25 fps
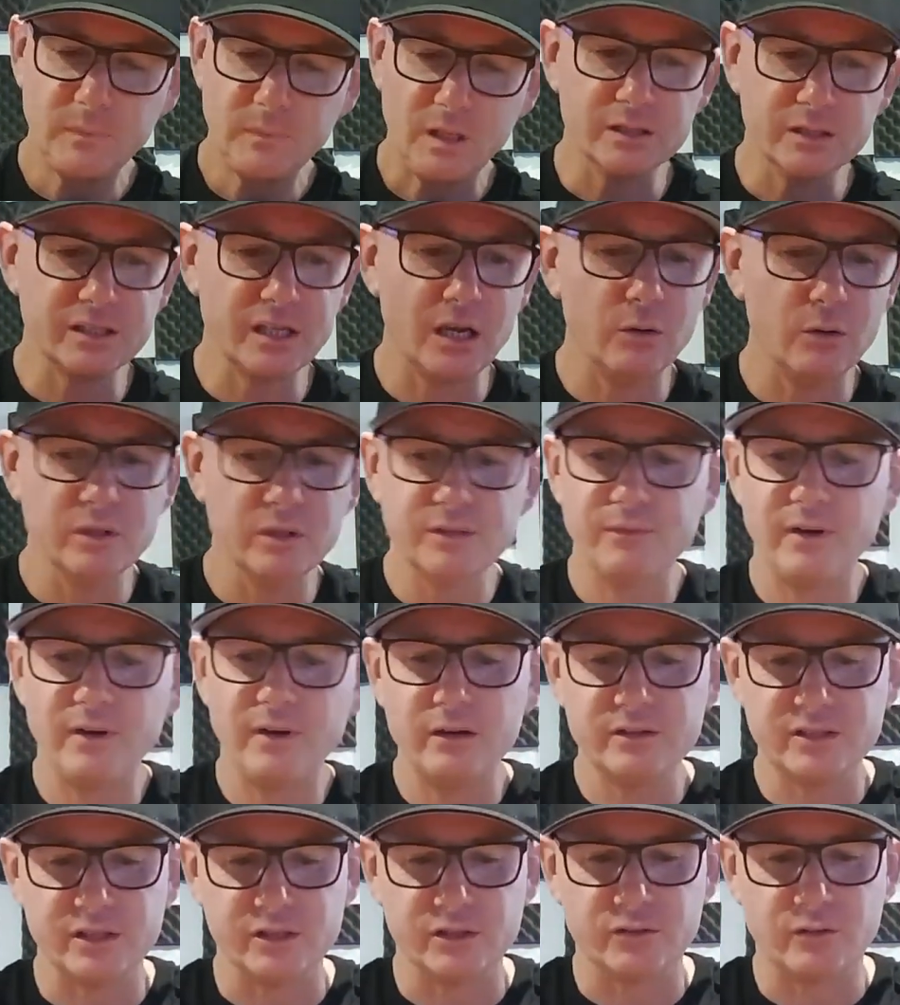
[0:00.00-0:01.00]
So as far
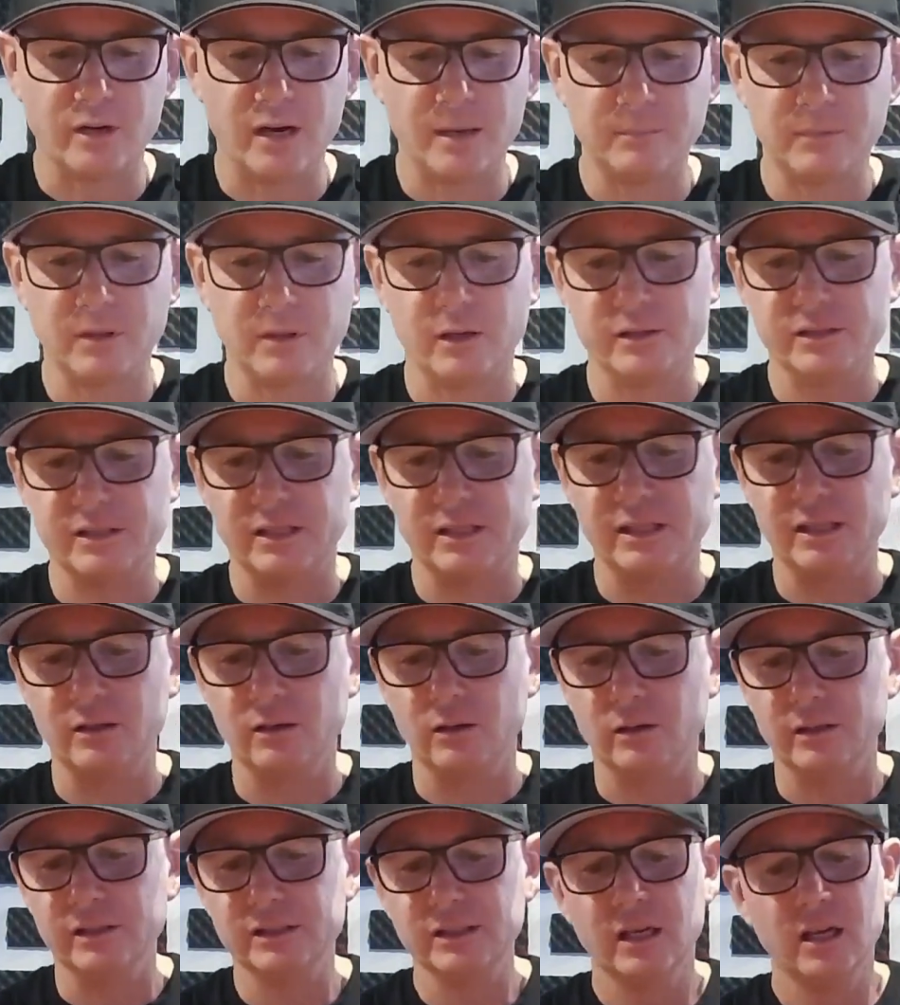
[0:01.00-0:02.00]
as the strap goes here,
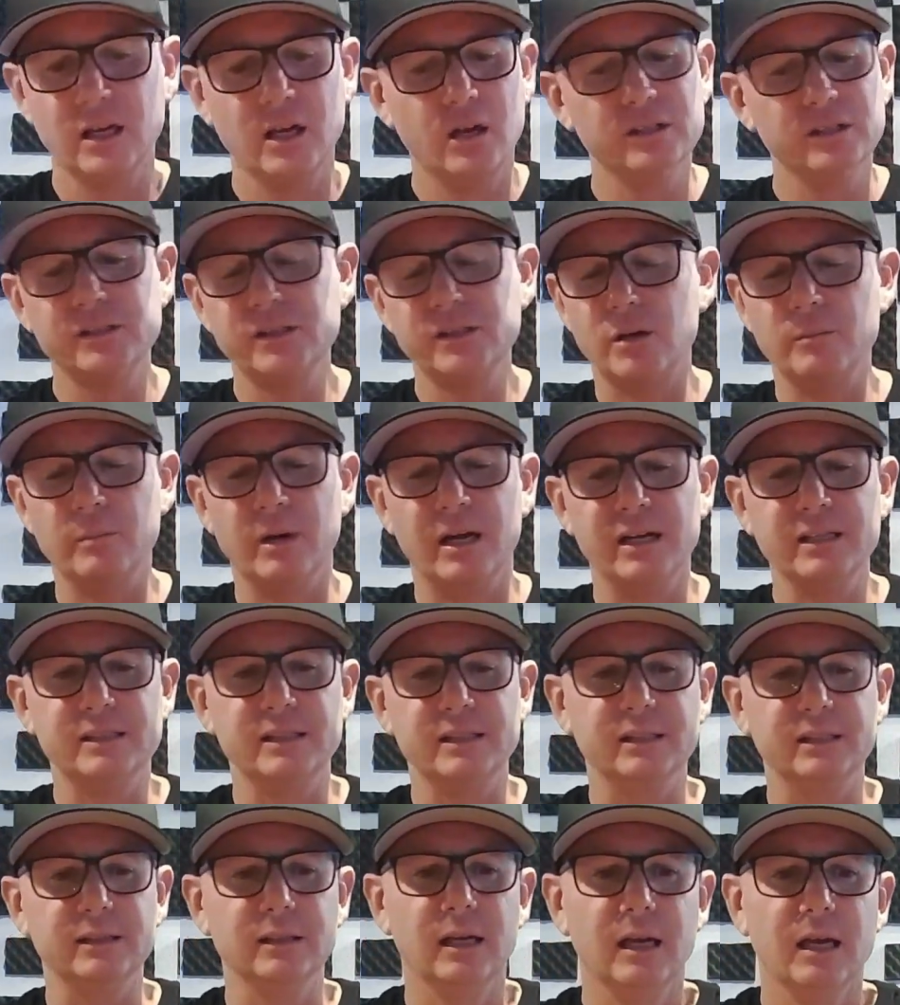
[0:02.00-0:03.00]
guys, so
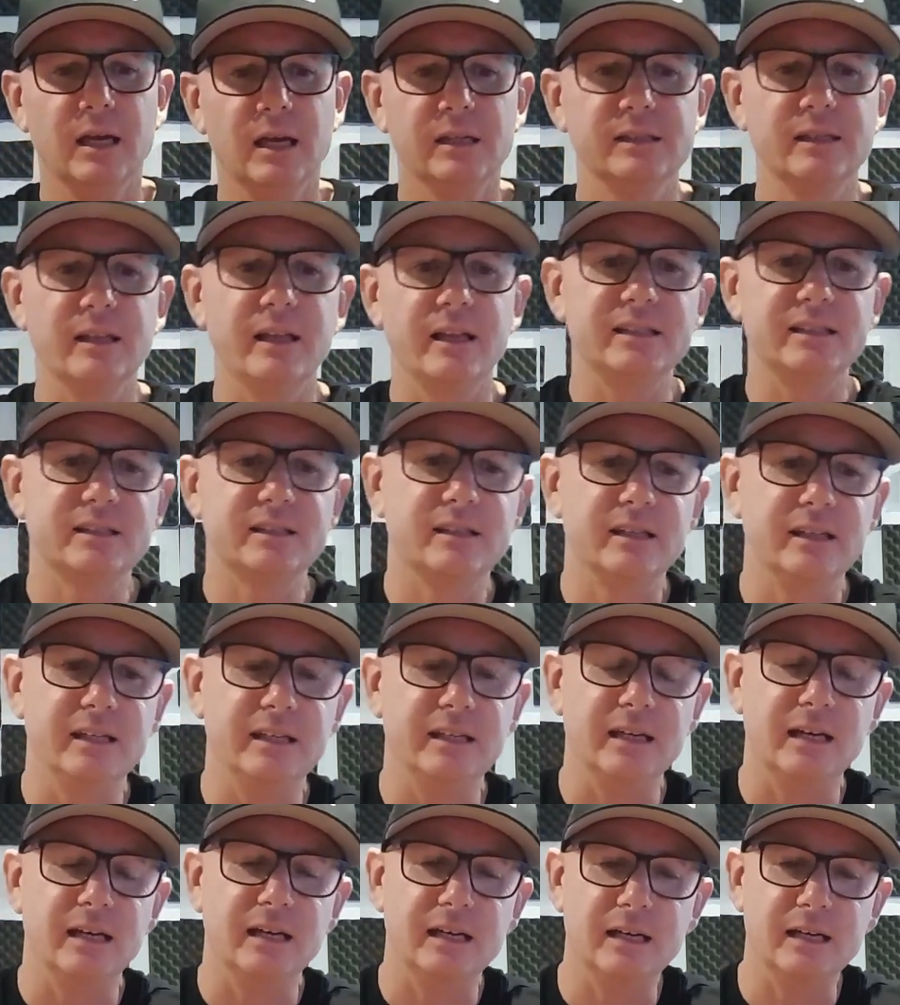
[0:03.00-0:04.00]
basic. So that's
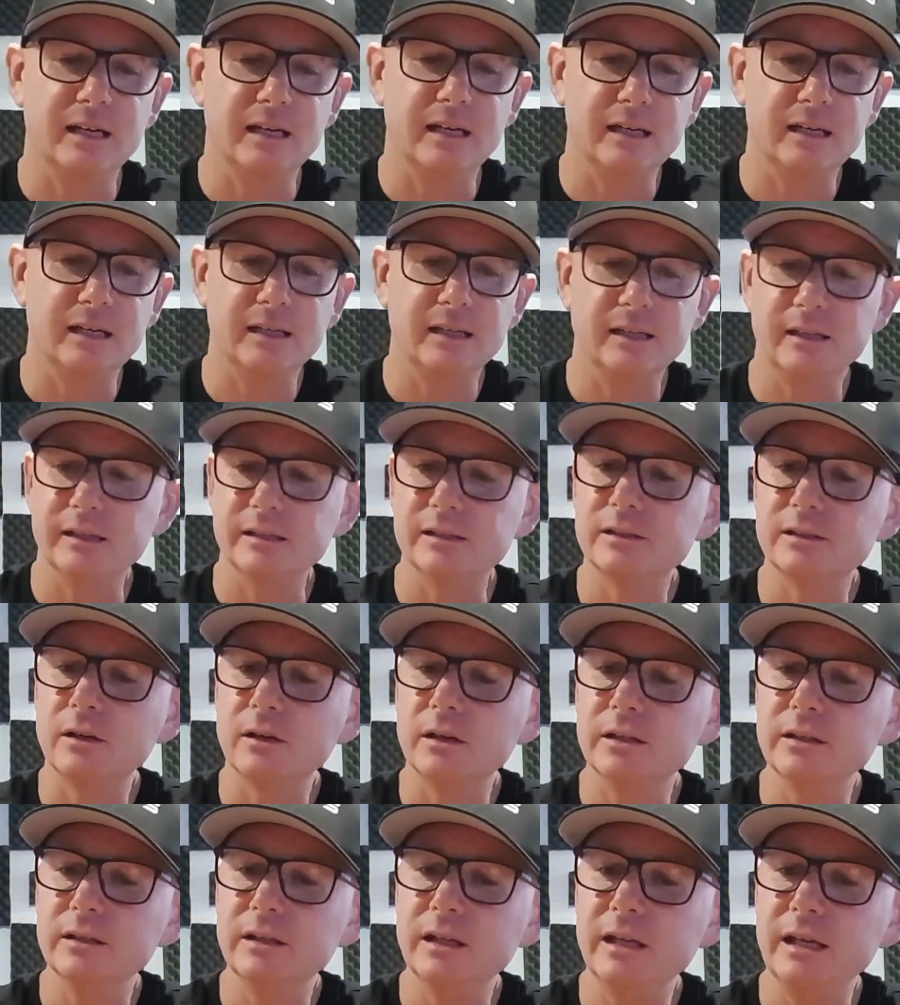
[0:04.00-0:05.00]
the
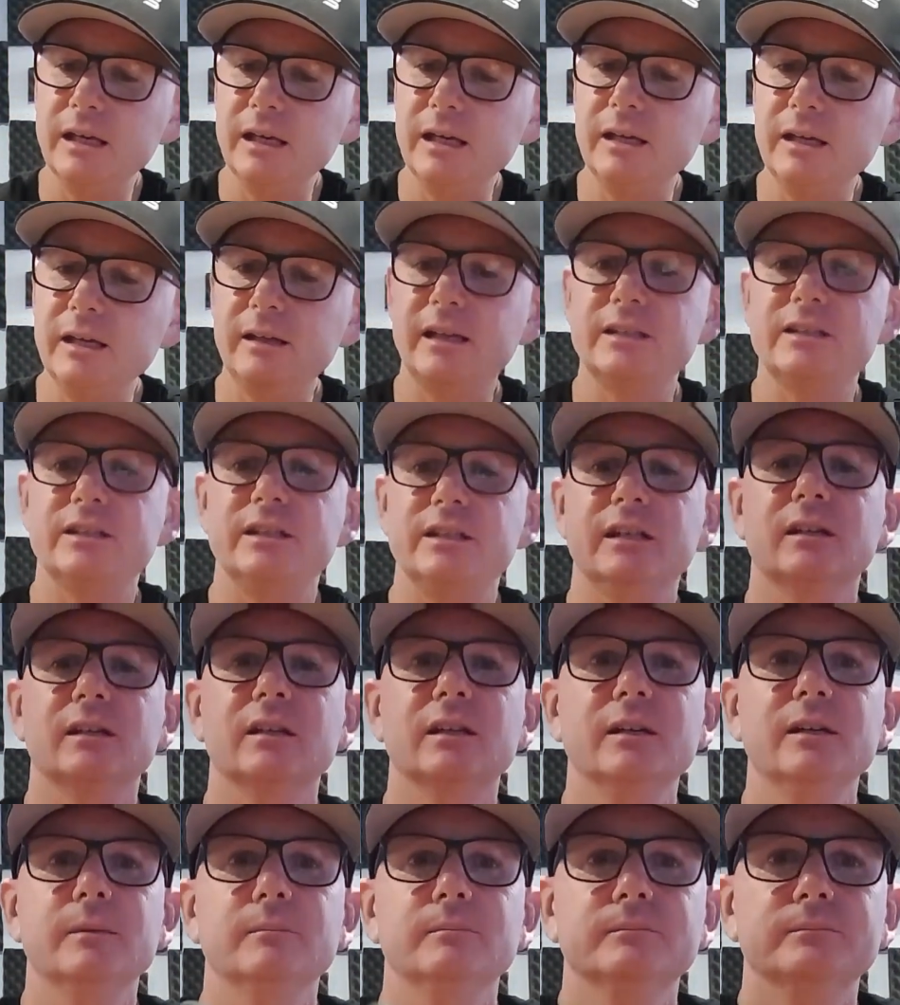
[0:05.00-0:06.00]
side there. That's your
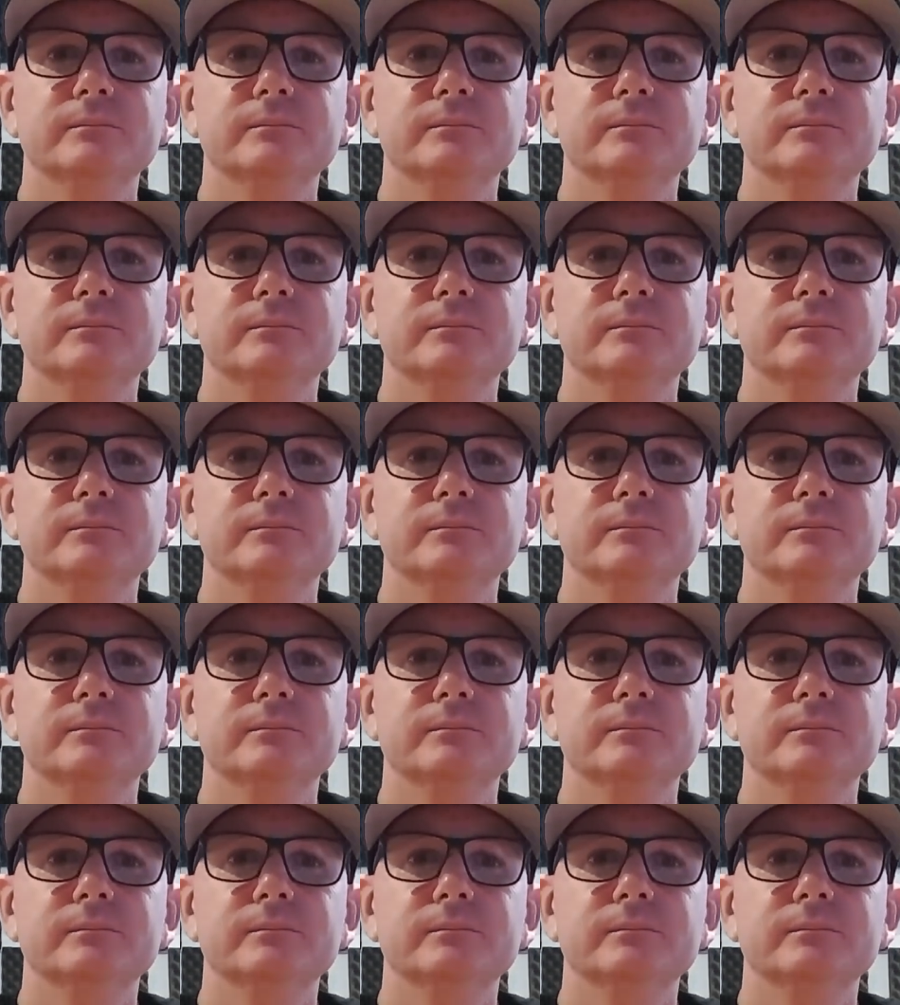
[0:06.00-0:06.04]
clip.